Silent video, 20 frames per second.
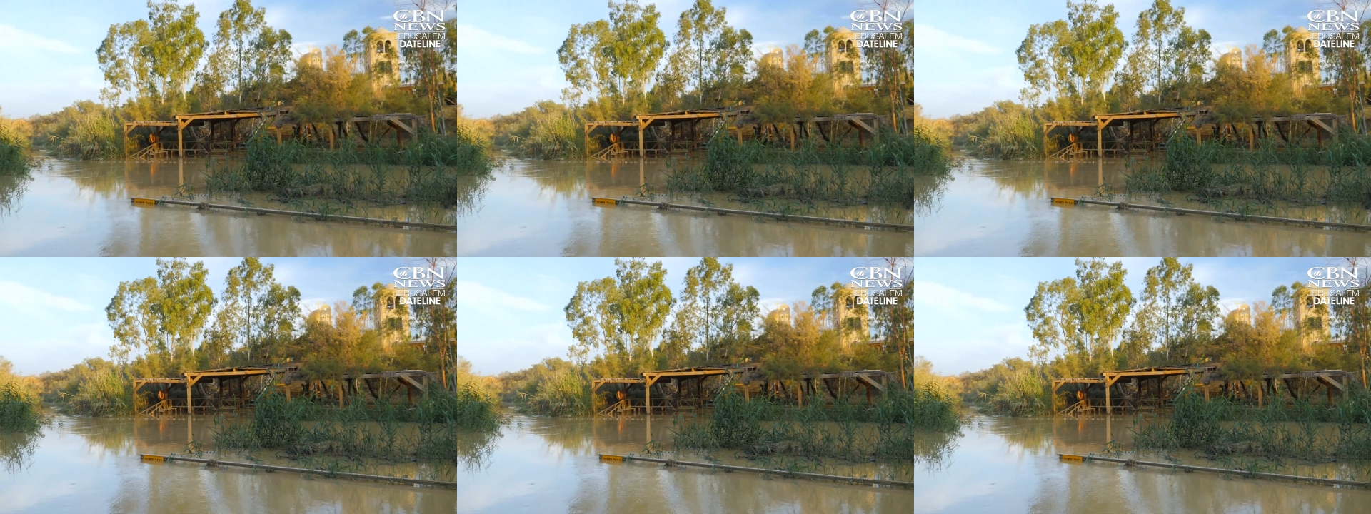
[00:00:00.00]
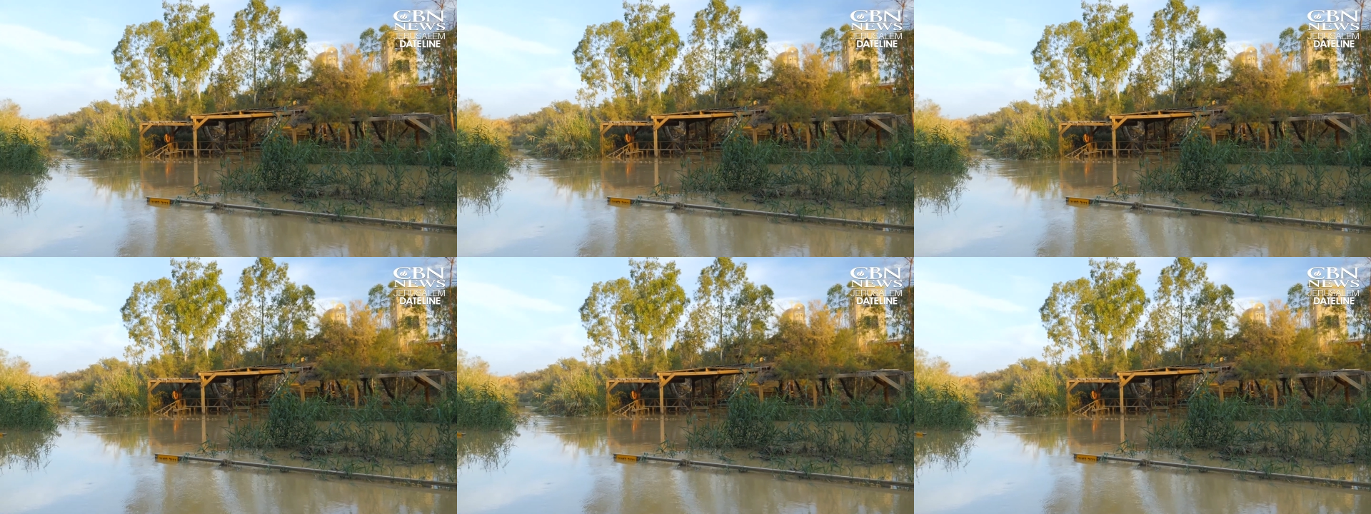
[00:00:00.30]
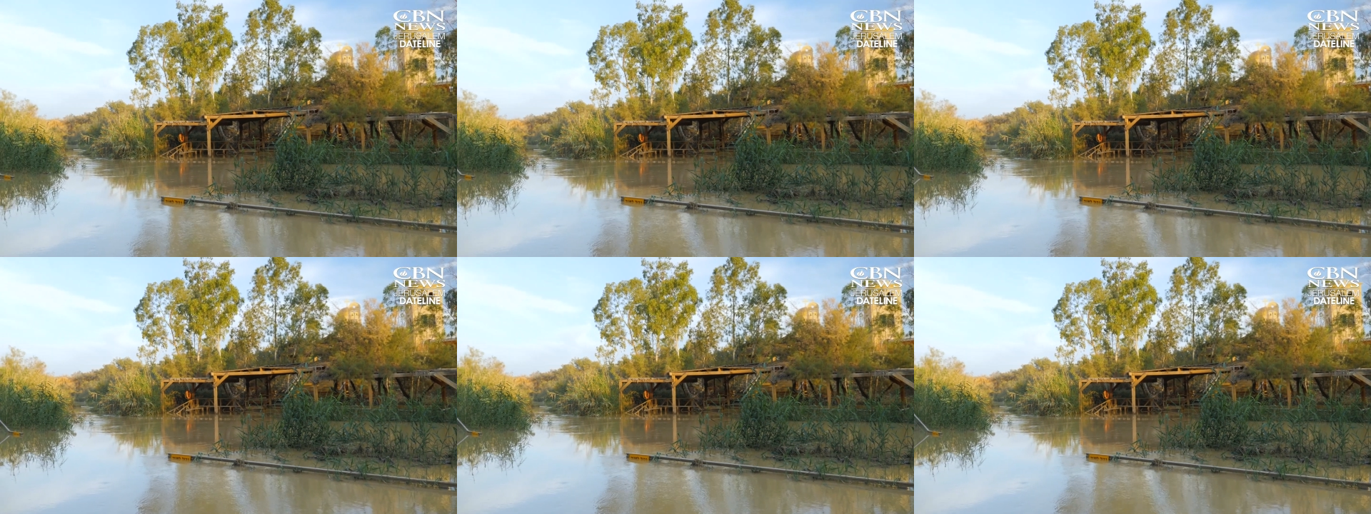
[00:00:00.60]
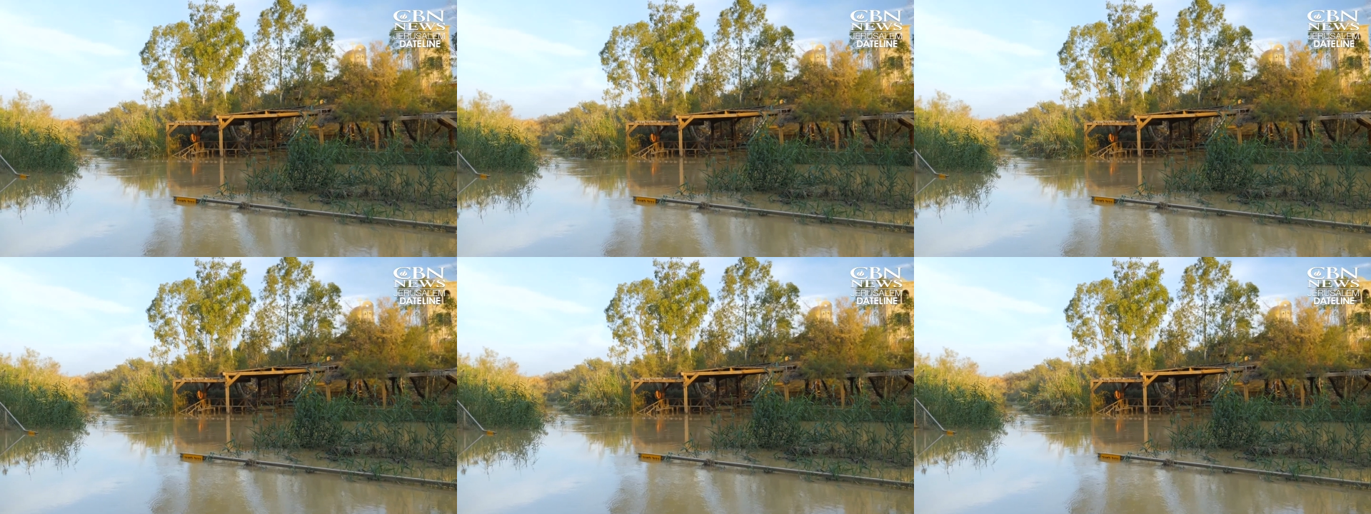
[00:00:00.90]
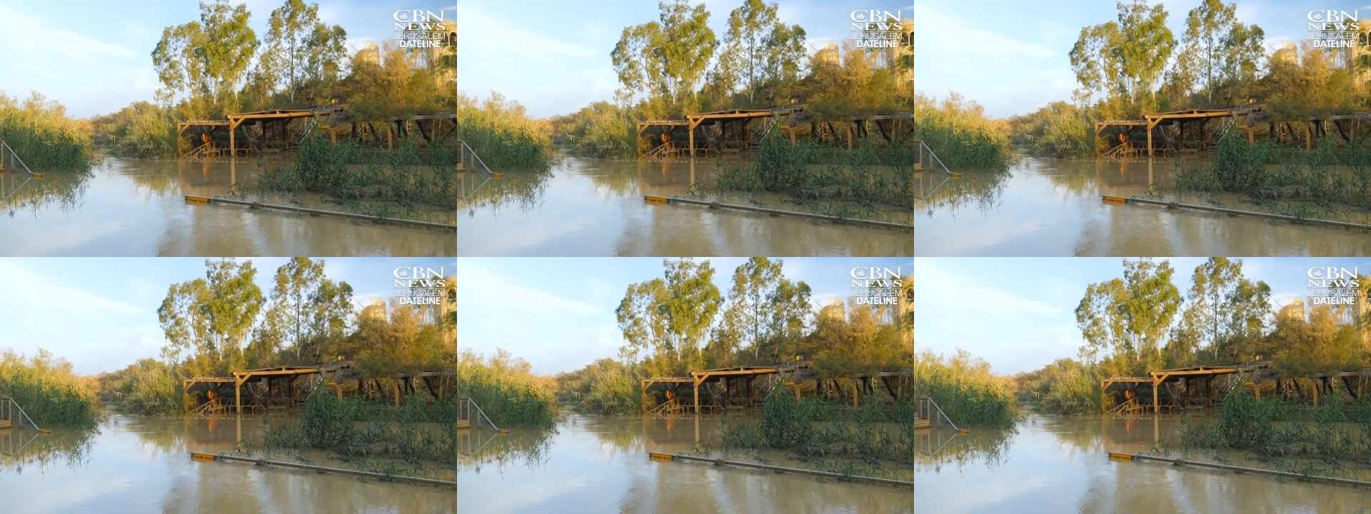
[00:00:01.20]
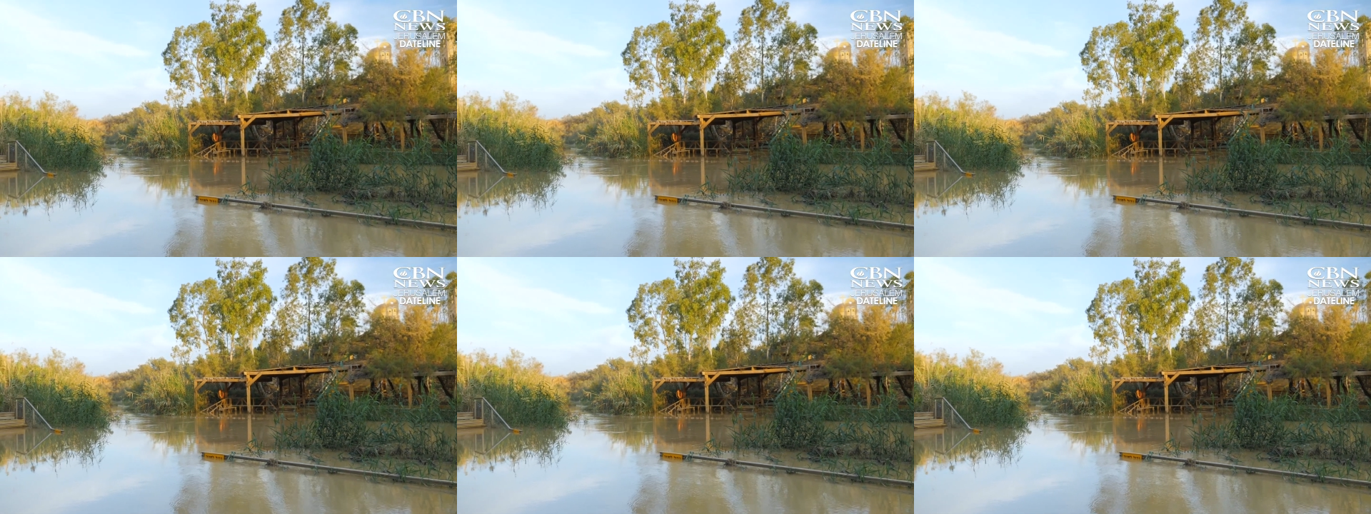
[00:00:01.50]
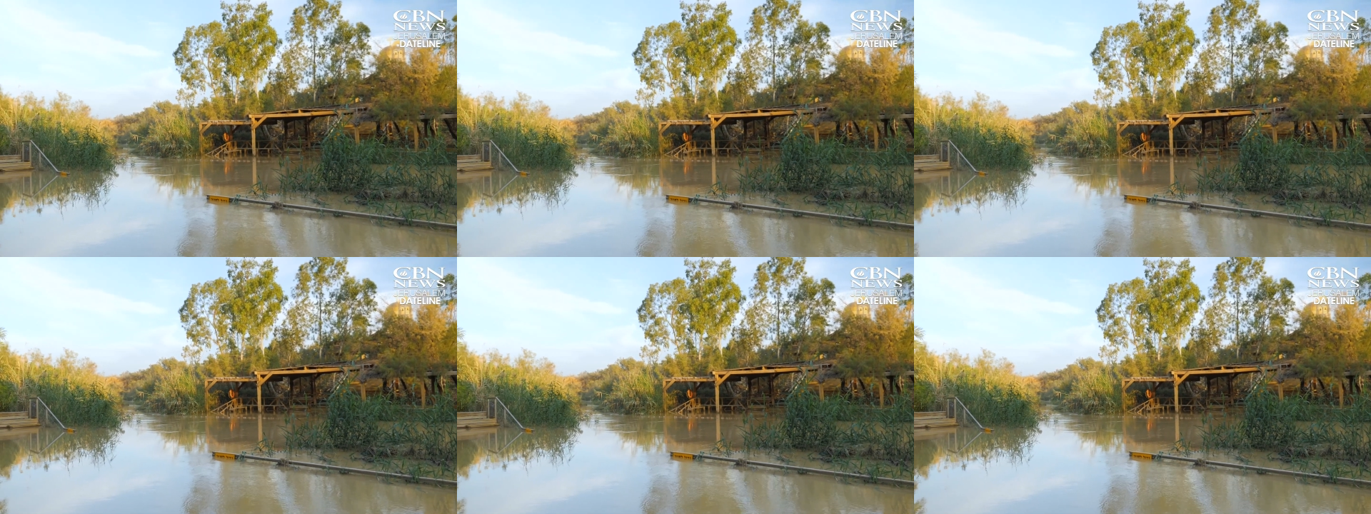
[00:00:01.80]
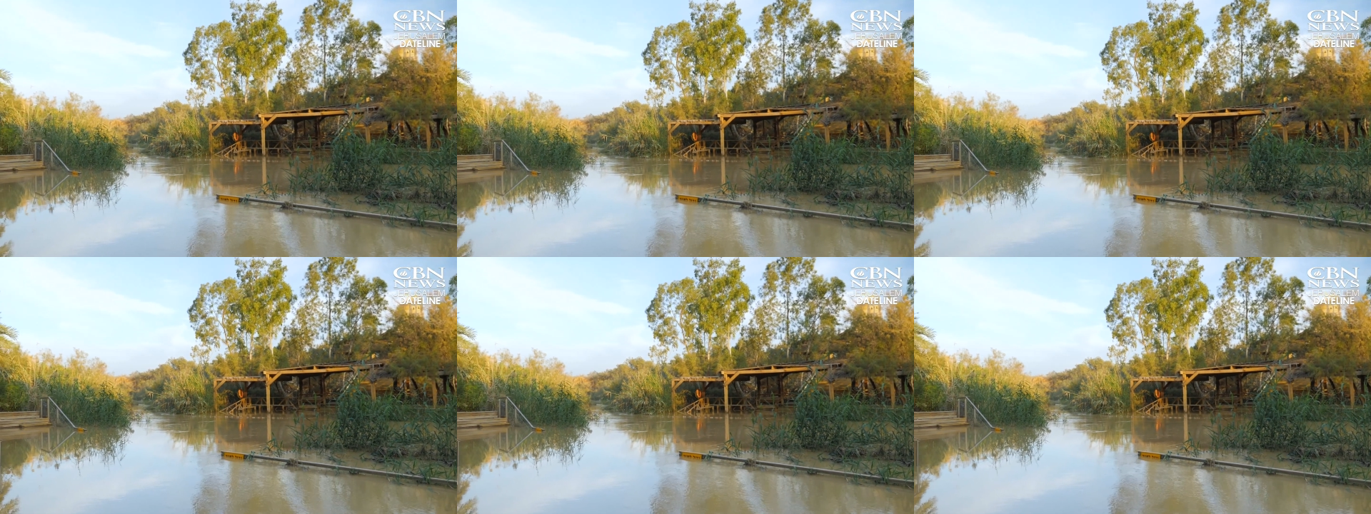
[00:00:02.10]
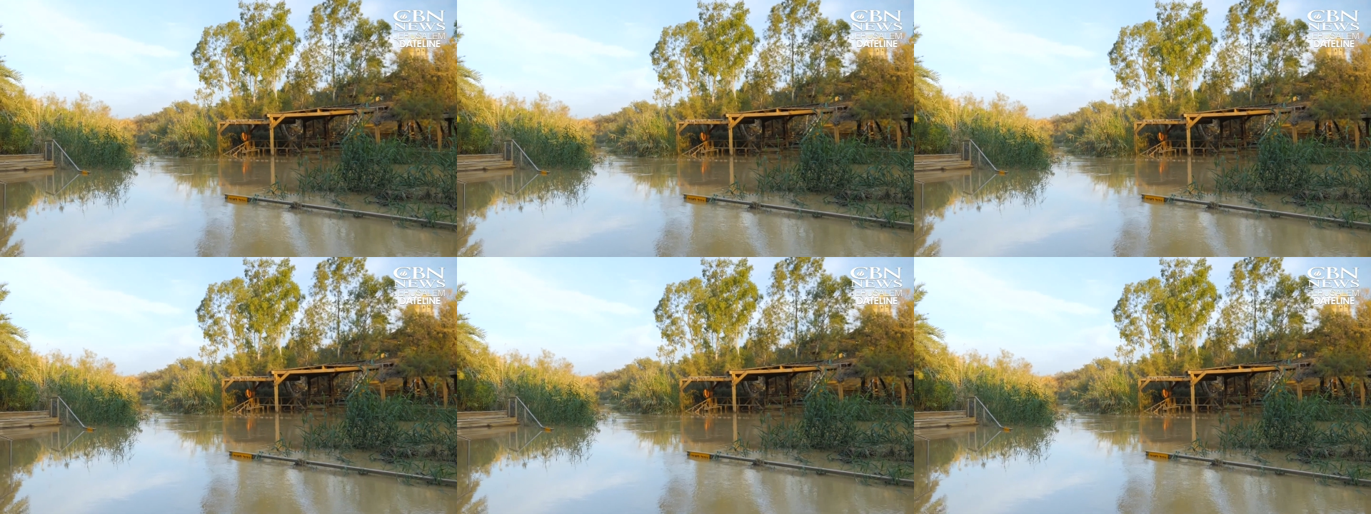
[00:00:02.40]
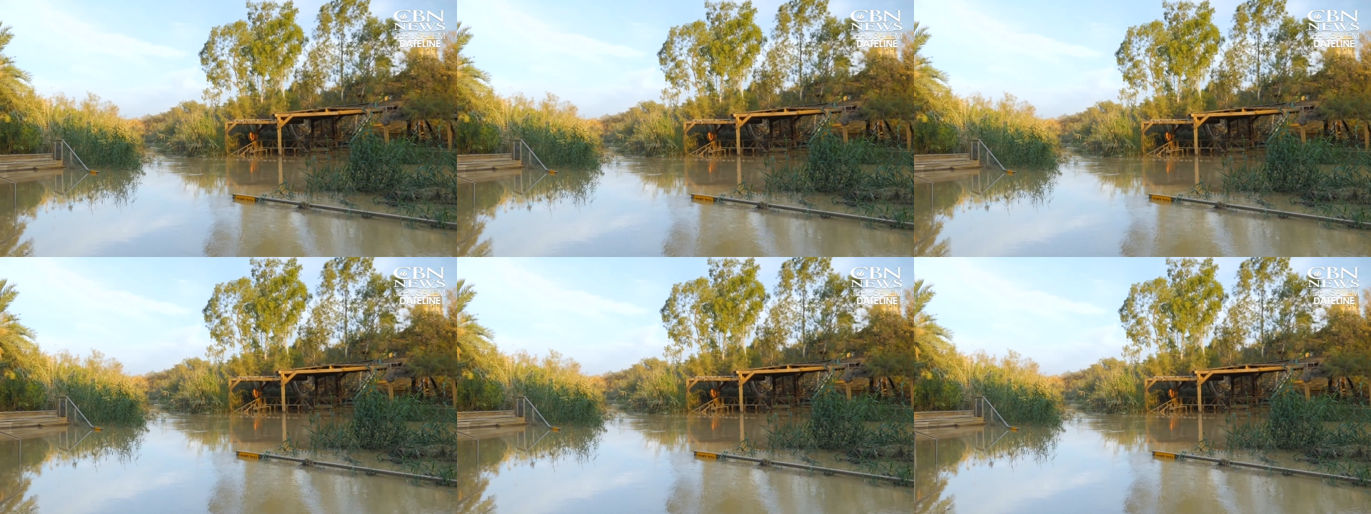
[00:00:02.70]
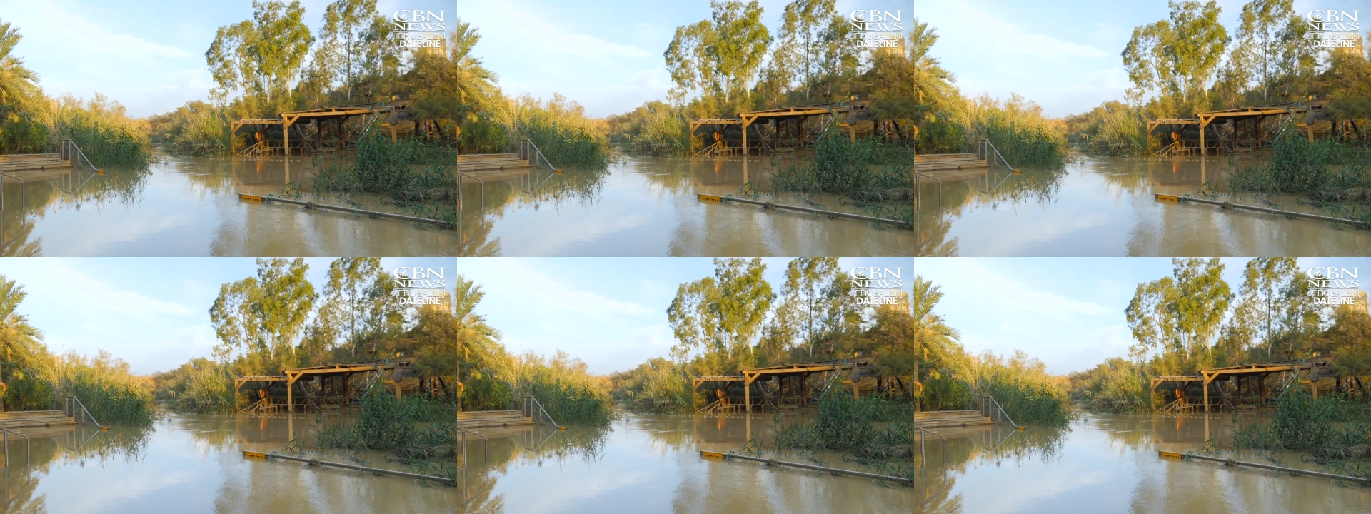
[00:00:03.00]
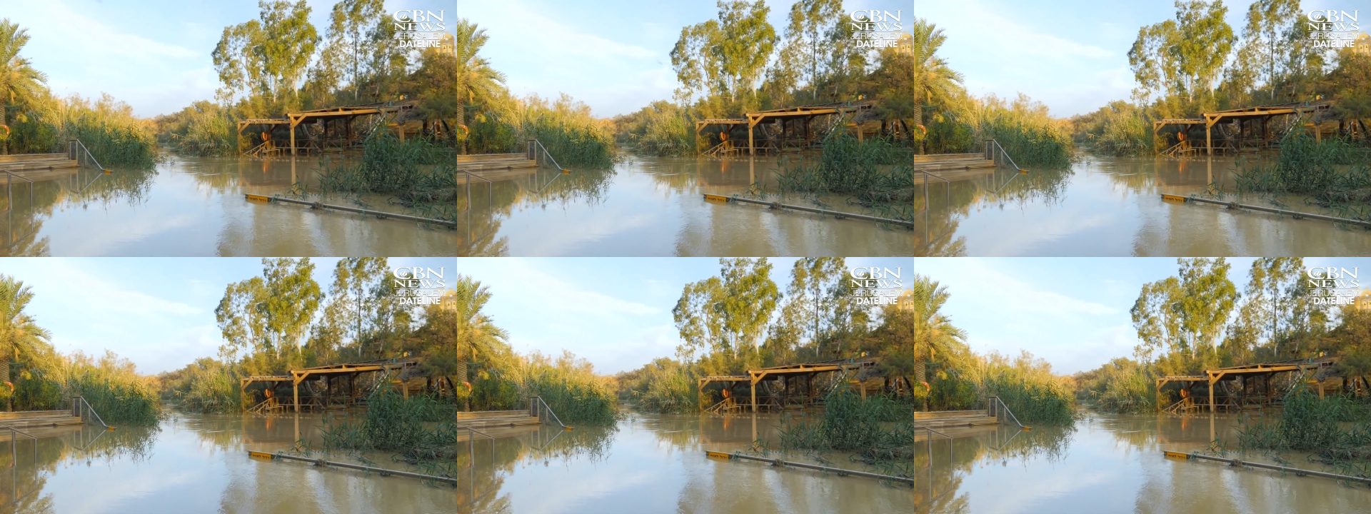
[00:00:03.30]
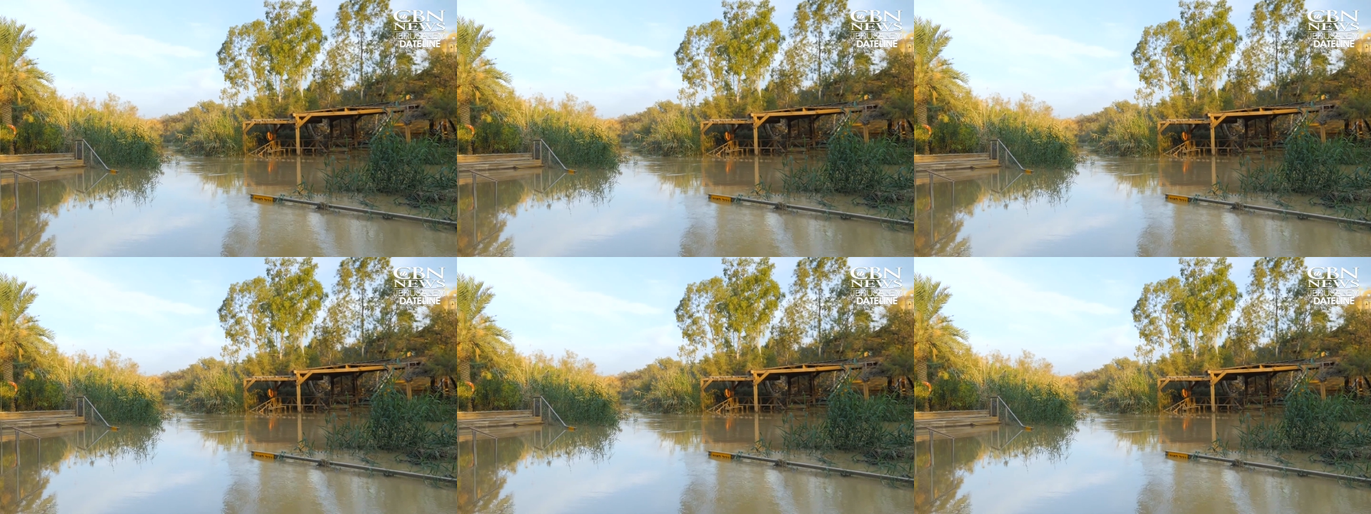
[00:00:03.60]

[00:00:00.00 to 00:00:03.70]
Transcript: (no speaker visible)